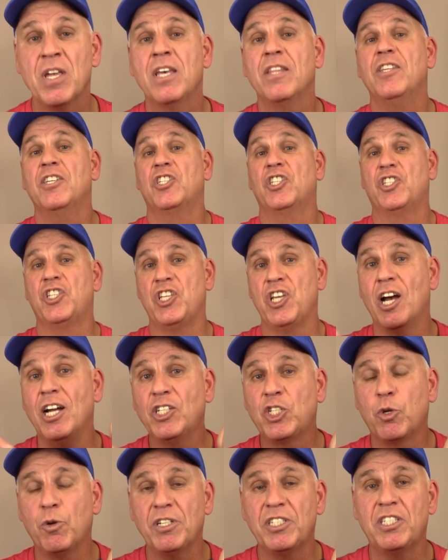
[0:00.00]
This is the
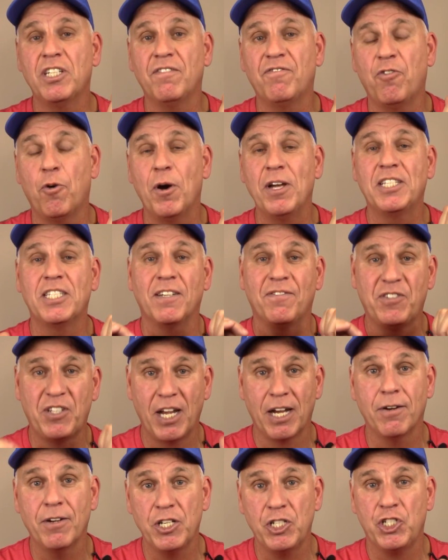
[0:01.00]
untwisted voice of
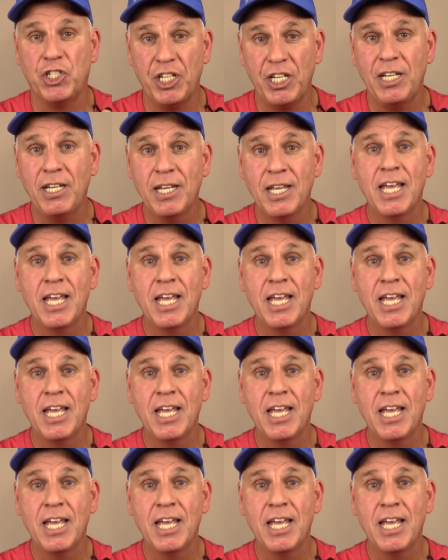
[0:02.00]
Terry G.